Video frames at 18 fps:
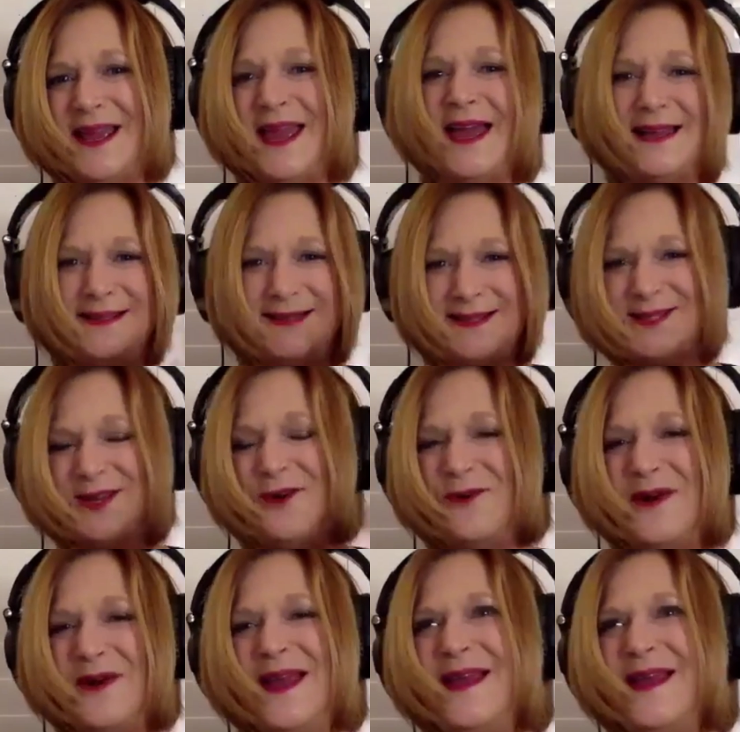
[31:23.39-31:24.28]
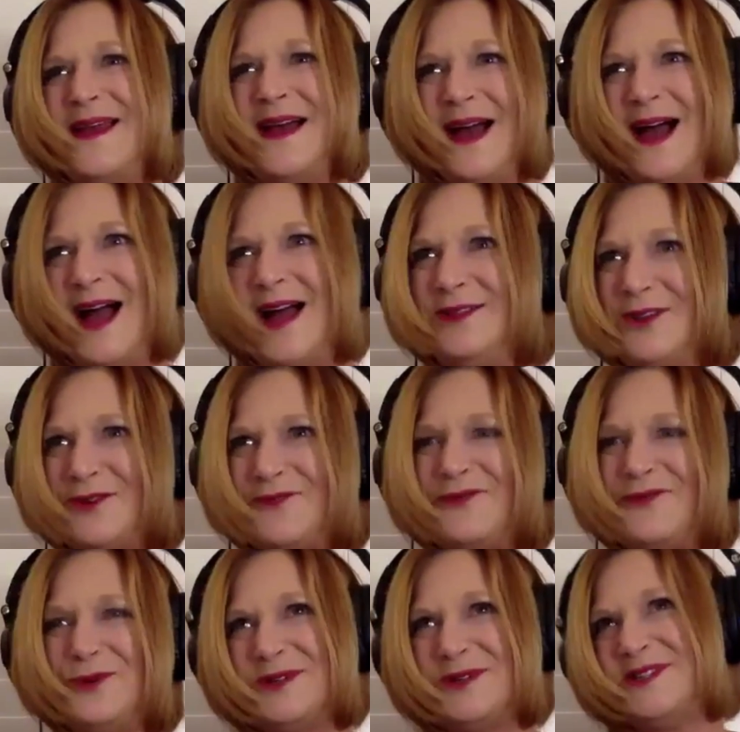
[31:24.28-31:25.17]
And so I look
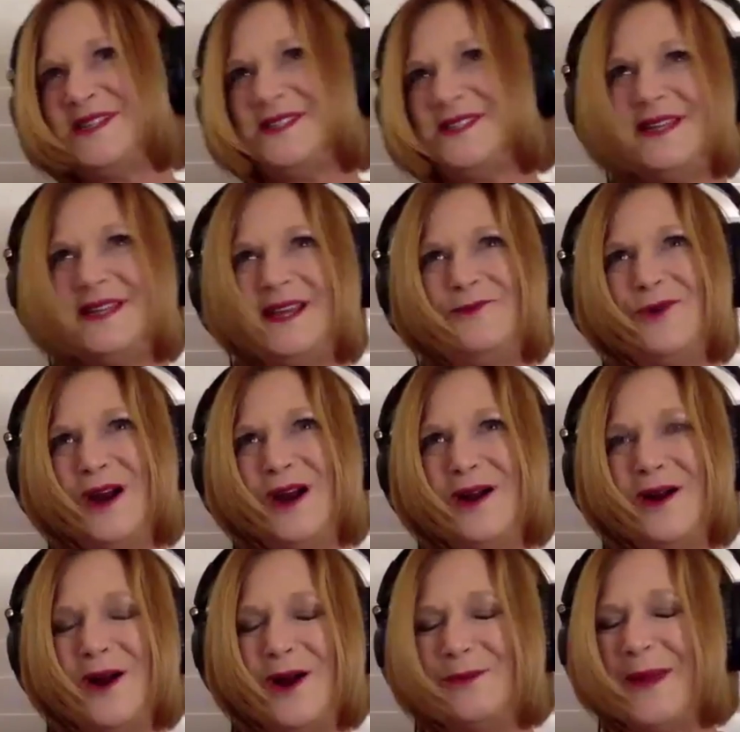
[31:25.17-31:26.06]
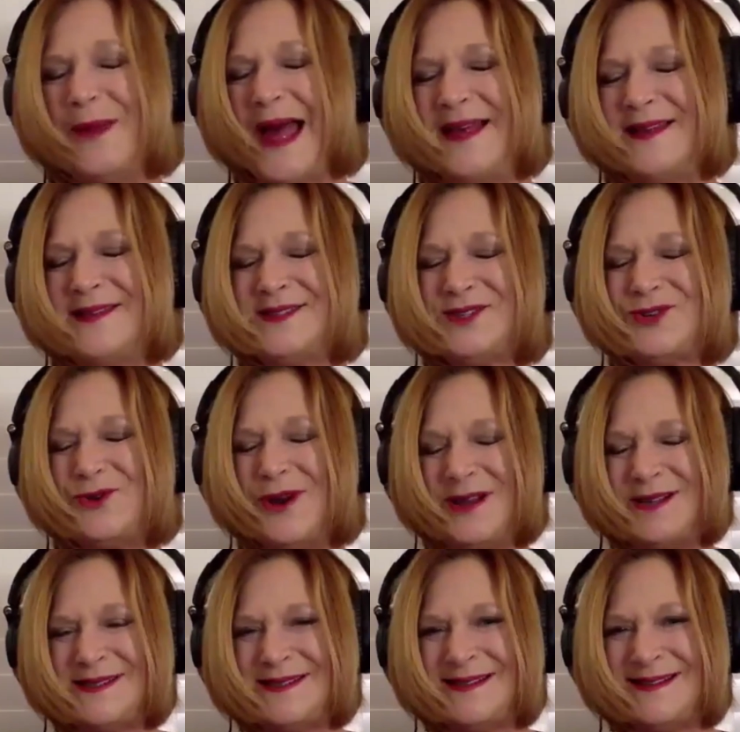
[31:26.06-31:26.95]
forward to seeing where our paths
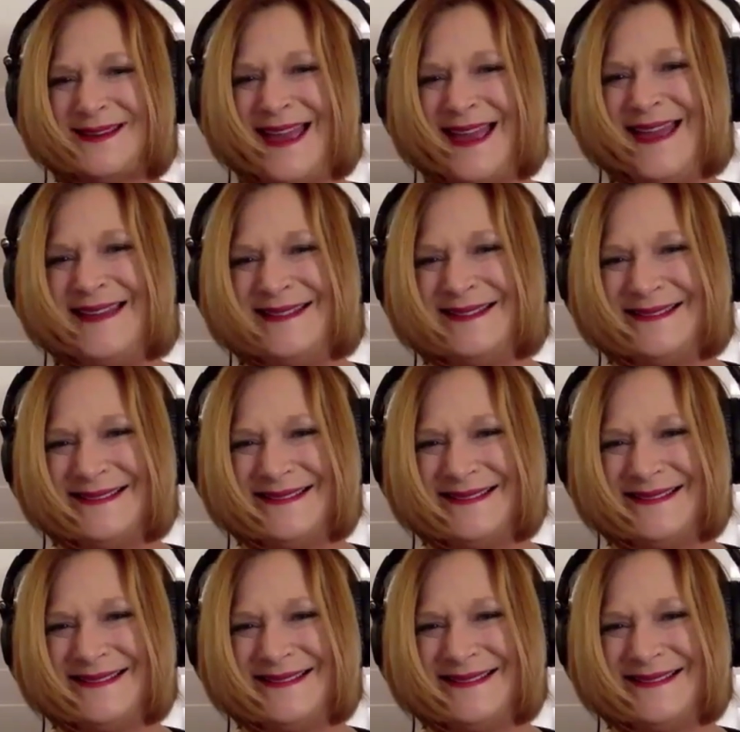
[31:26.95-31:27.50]
cross again.